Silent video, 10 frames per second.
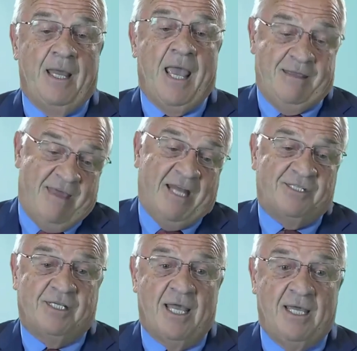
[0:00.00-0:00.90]
And
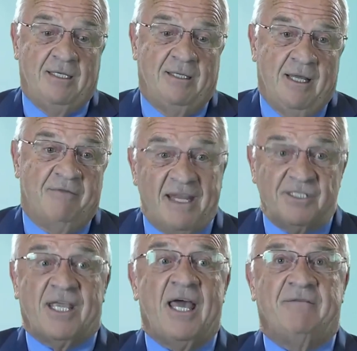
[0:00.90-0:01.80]
that's the kind
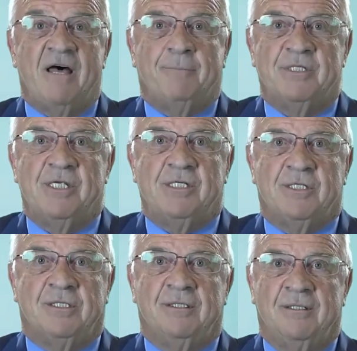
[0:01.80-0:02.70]
of
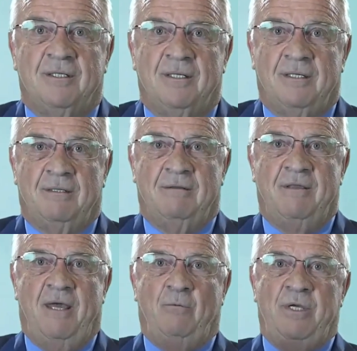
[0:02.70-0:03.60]
opposition
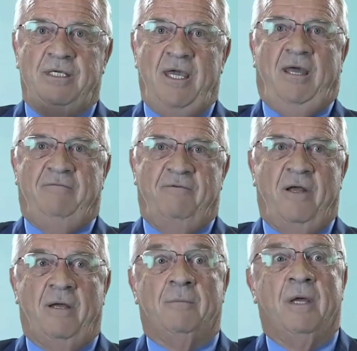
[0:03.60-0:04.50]
that we get
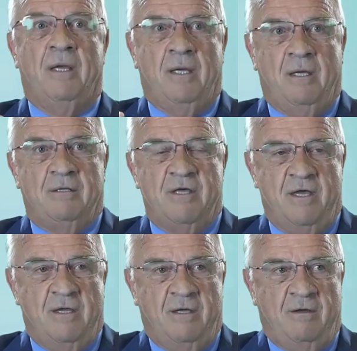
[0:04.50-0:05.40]
from the
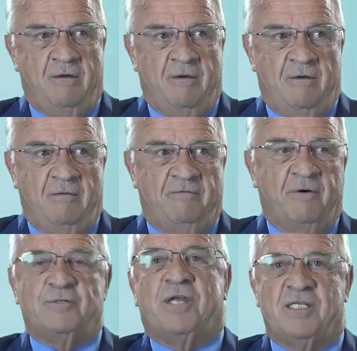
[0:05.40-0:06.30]

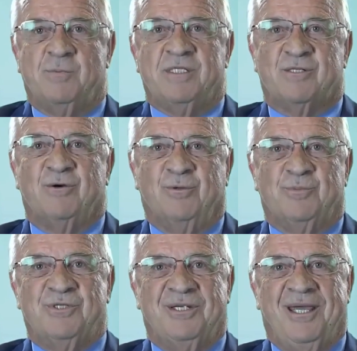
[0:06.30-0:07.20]
first husbands
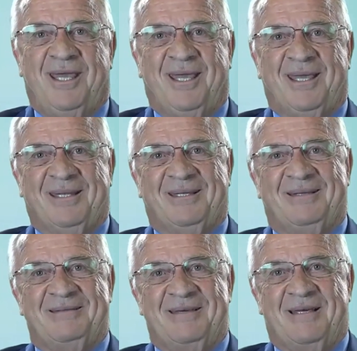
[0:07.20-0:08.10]
groups and
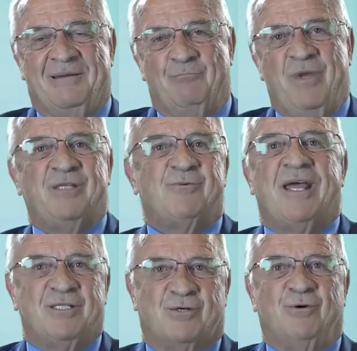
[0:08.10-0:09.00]
the men's
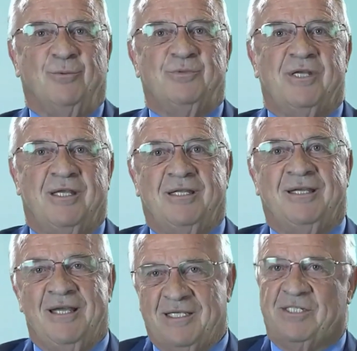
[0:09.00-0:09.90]
rights groups and
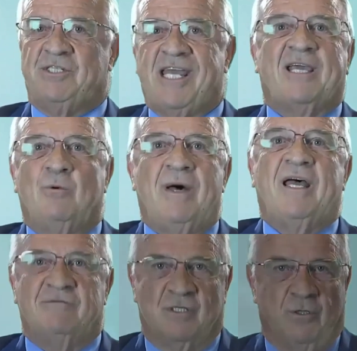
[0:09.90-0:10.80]
the second wives